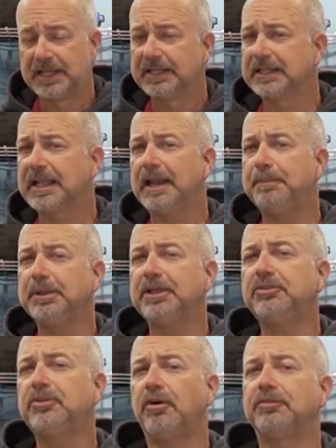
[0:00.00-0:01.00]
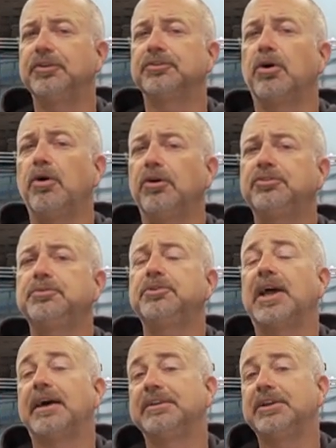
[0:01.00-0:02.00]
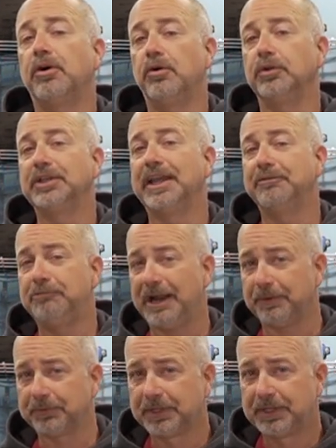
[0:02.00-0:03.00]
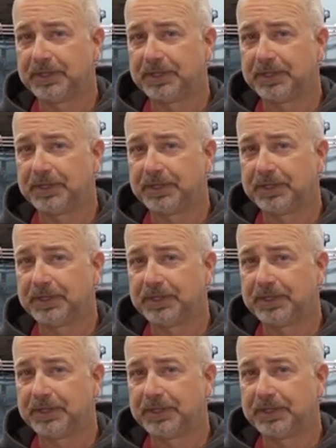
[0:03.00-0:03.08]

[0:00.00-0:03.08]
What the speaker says: The Galapagos offers awesome diving all year round,